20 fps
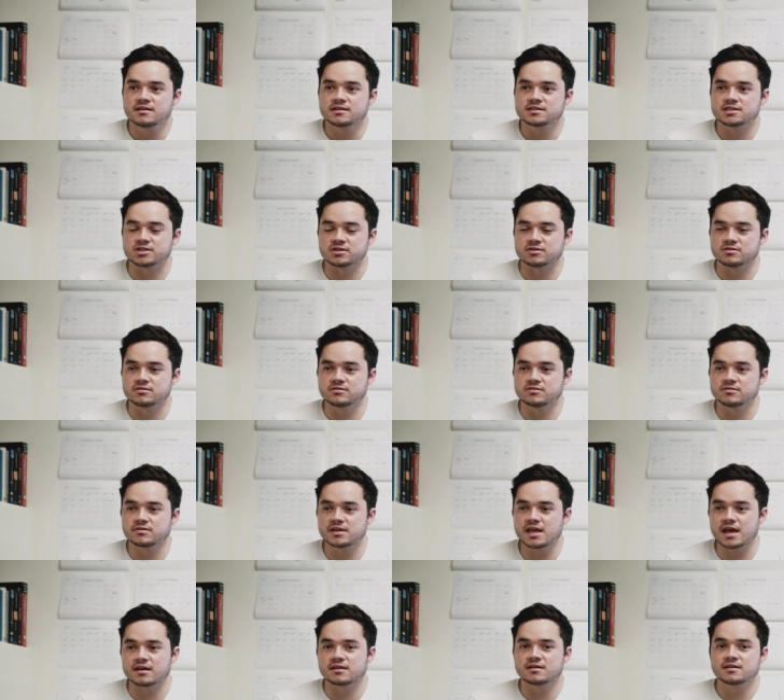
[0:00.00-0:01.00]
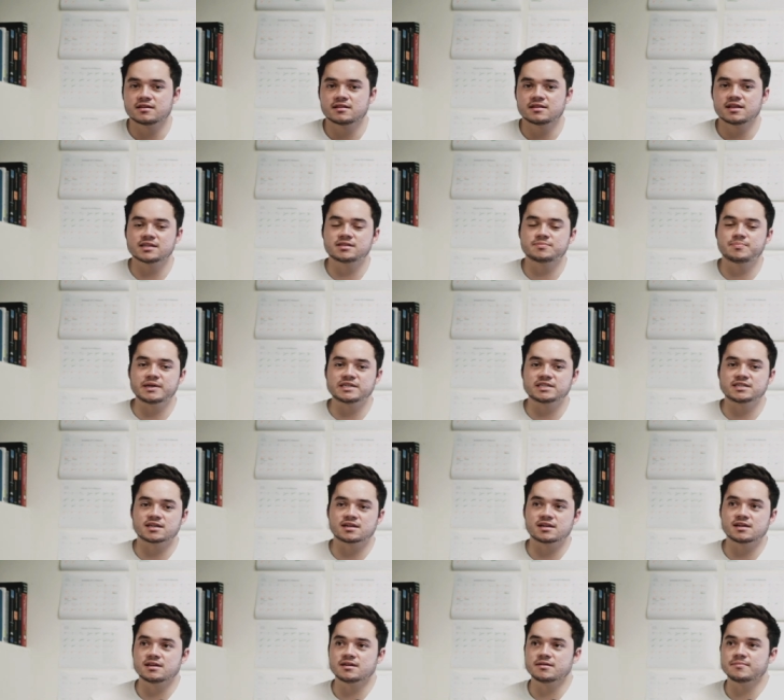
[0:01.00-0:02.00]
So yeah, that's
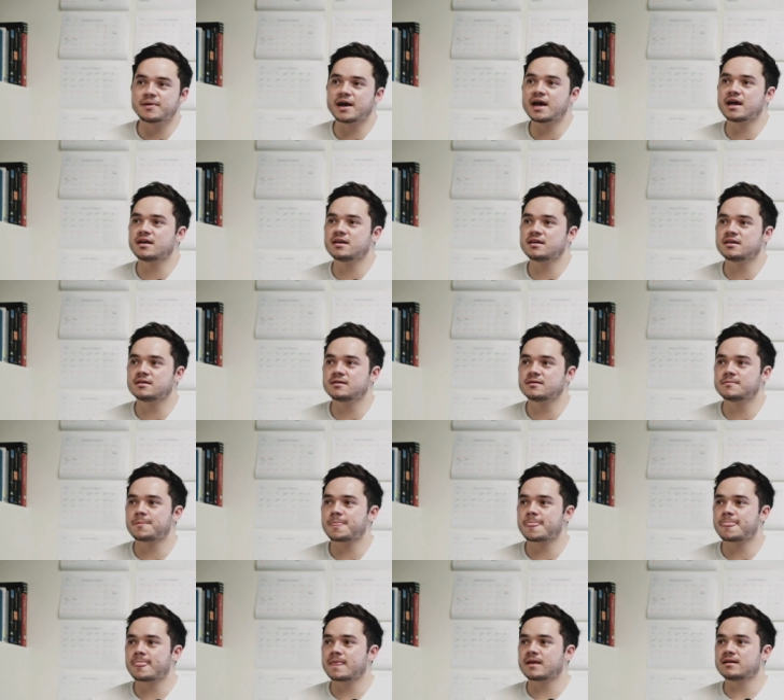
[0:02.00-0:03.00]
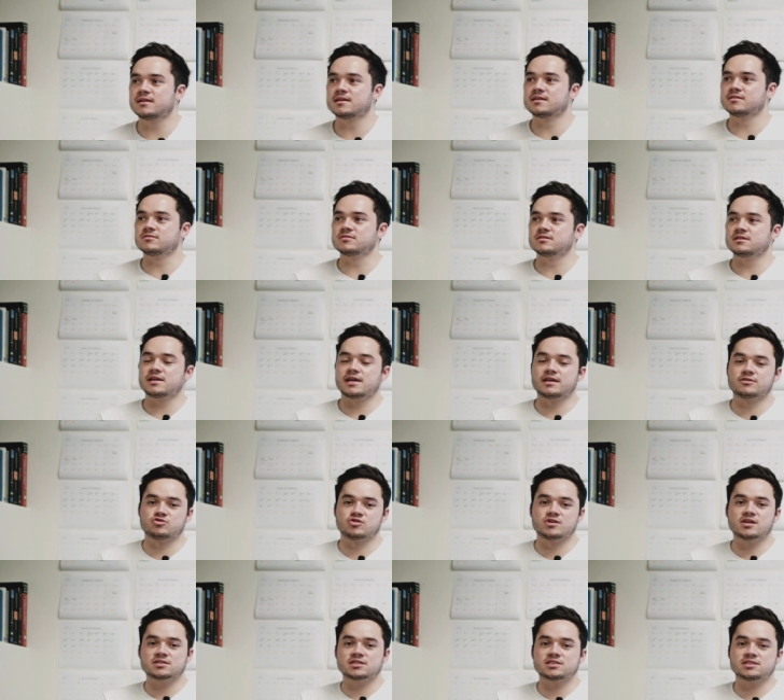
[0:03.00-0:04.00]
basically my little
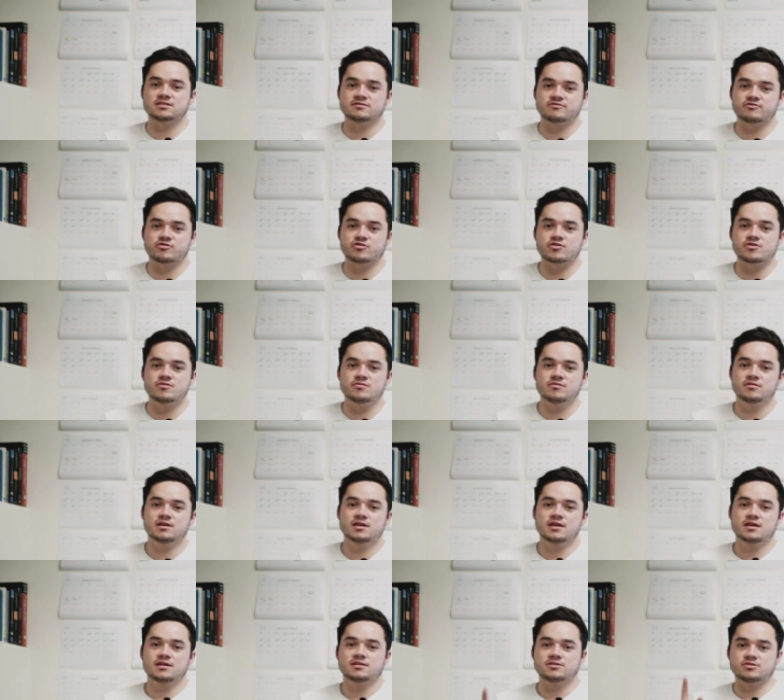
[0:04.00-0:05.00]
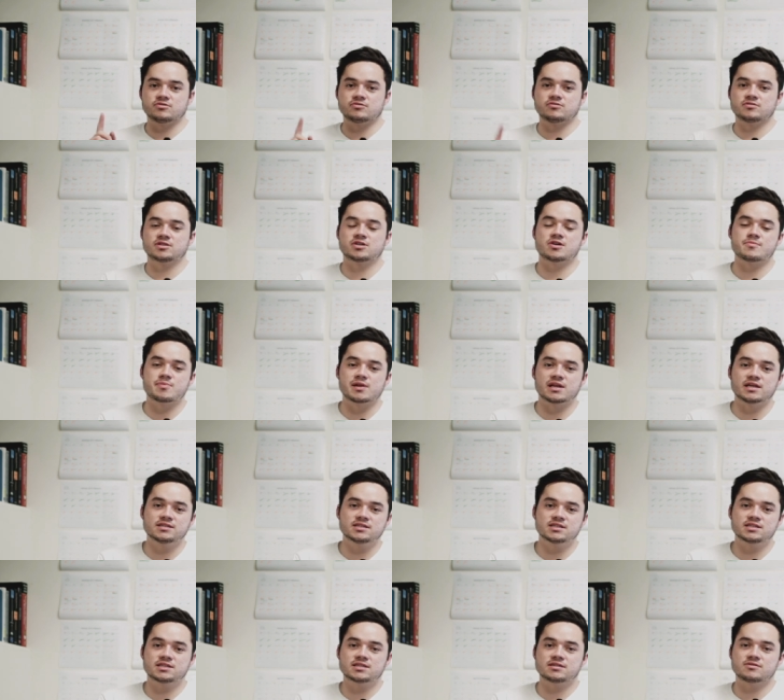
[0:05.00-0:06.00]
introduction for you to
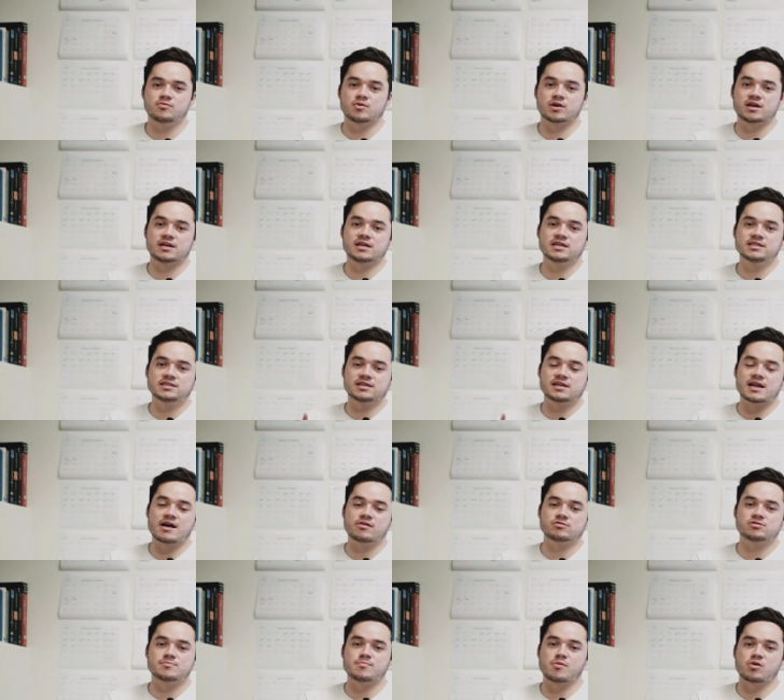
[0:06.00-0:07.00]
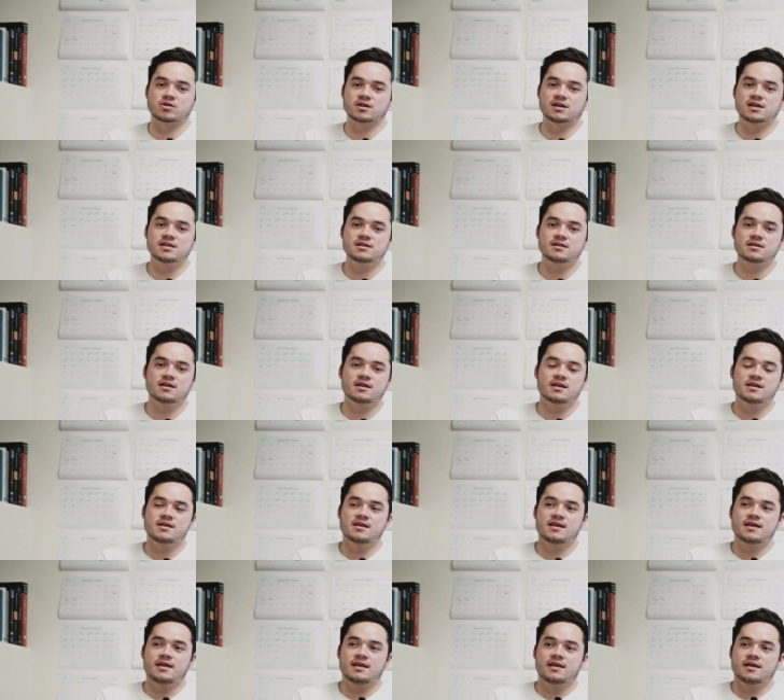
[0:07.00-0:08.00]
turbulence, what it is and how to model it,
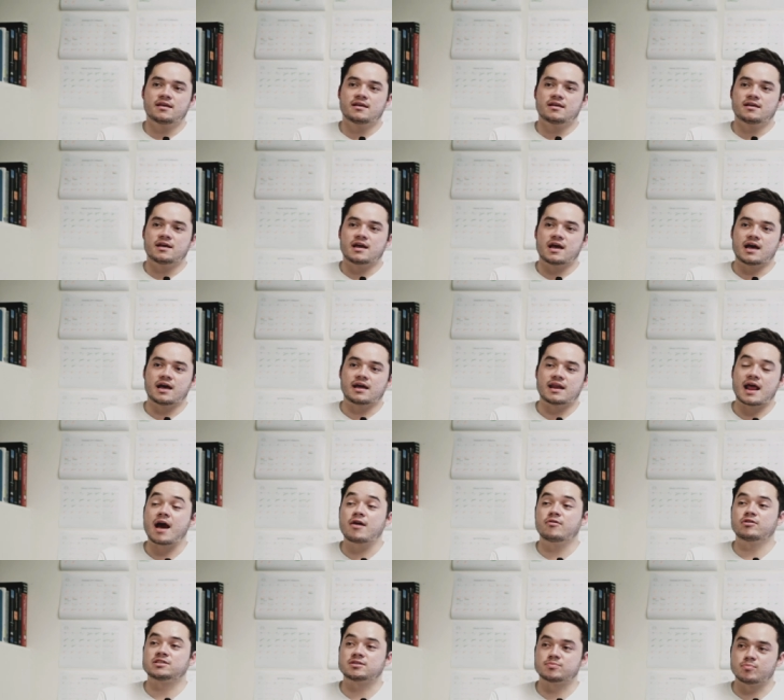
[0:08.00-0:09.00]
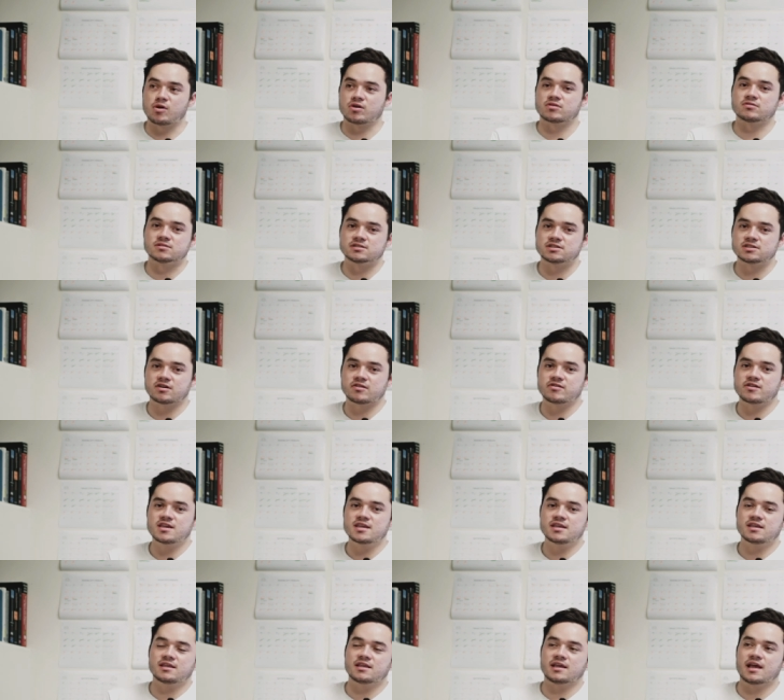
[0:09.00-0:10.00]
and how it's modeled, sorry.
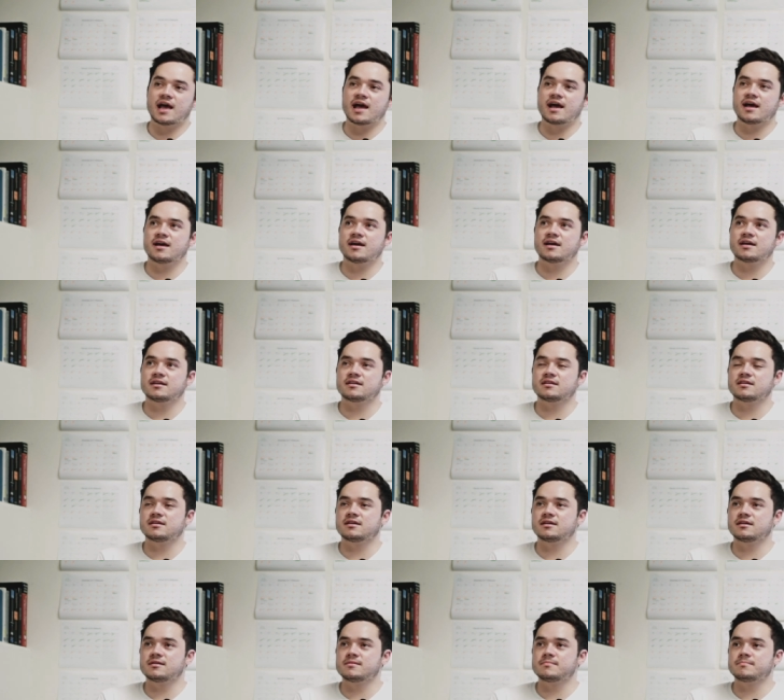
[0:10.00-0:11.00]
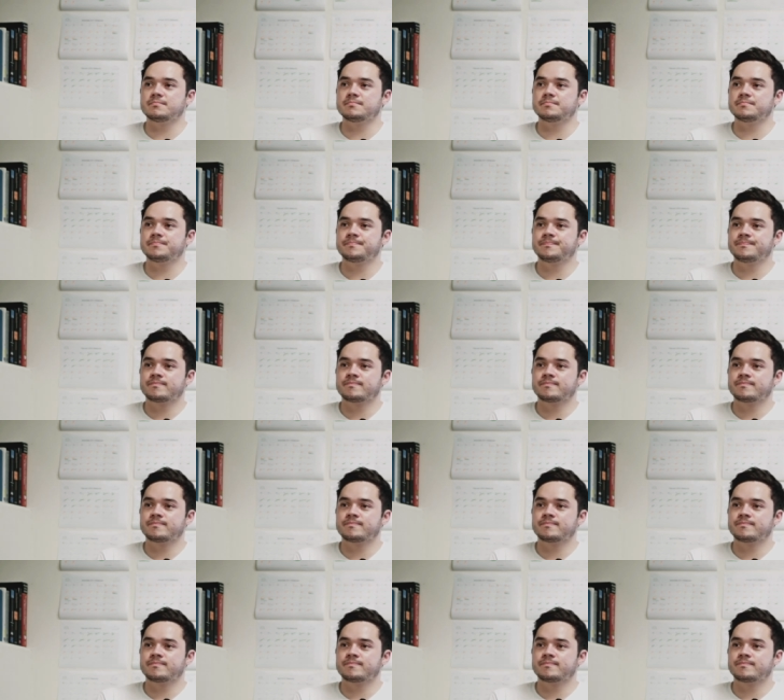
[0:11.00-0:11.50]
And um,